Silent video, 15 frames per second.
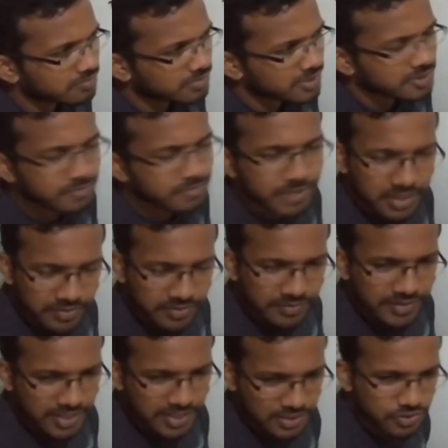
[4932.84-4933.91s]
perspective of
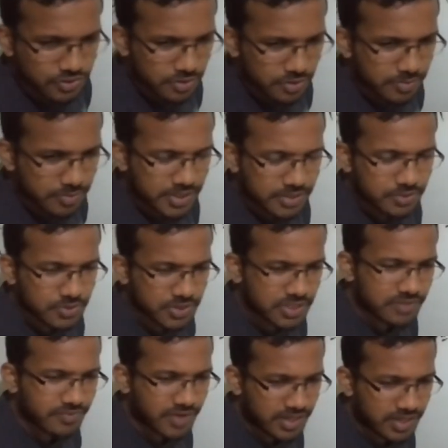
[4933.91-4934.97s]
astronomer to see
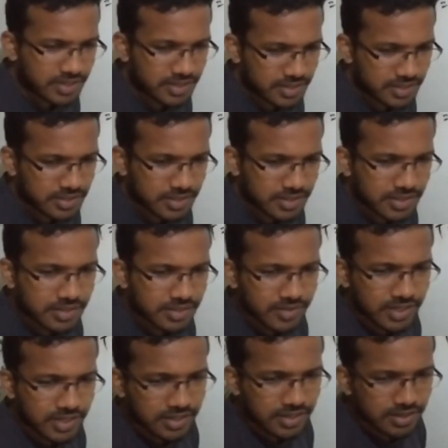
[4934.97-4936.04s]
what they
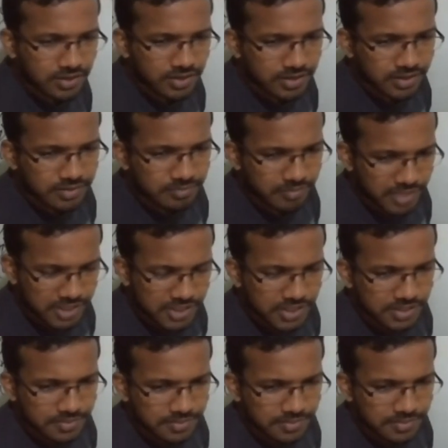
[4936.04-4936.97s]
will measure.